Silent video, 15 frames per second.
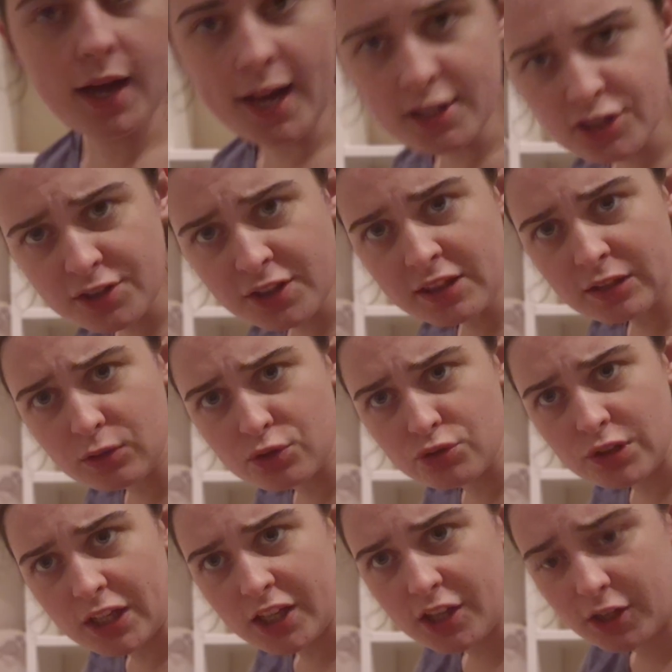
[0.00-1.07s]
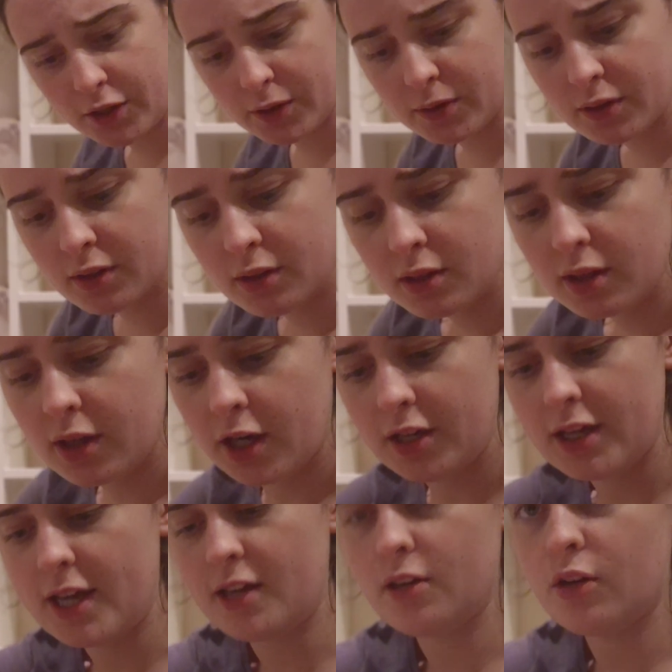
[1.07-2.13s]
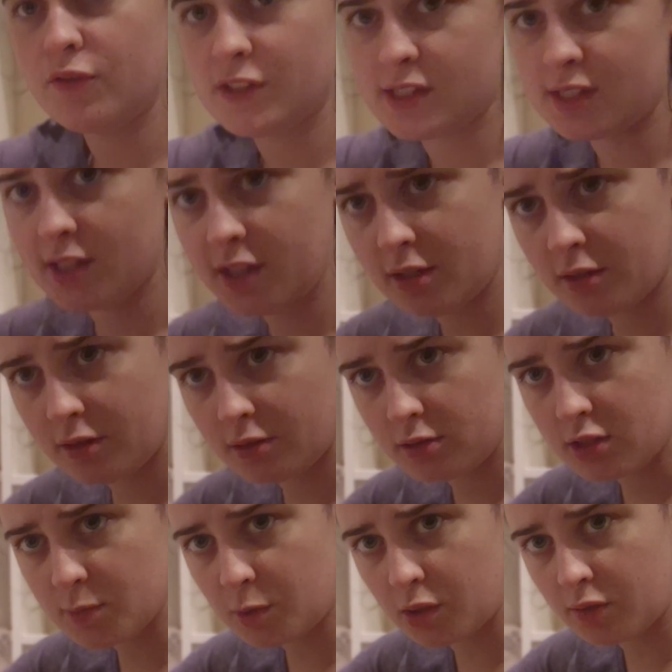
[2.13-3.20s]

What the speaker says: actually think that looks really cute. And then obviously the smaller